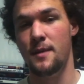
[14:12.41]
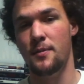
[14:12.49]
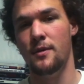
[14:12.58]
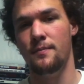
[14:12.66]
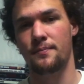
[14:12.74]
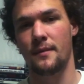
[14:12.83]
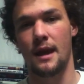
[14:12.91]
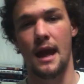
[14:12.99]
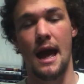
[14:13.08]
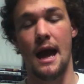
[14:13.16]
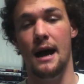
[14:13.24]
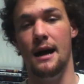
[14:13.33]
people
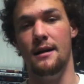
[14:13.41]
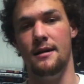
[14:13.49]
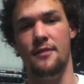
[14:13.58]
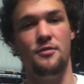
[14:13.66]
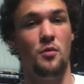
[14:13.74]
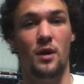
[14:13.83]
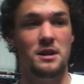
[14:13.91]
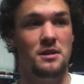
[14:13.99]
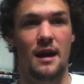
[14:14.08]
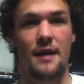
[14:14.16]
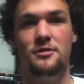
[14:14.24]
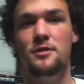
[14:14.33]
if you want.
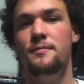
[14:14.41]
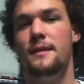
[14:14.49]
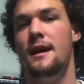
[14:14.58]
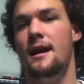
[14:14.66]
You don't have to.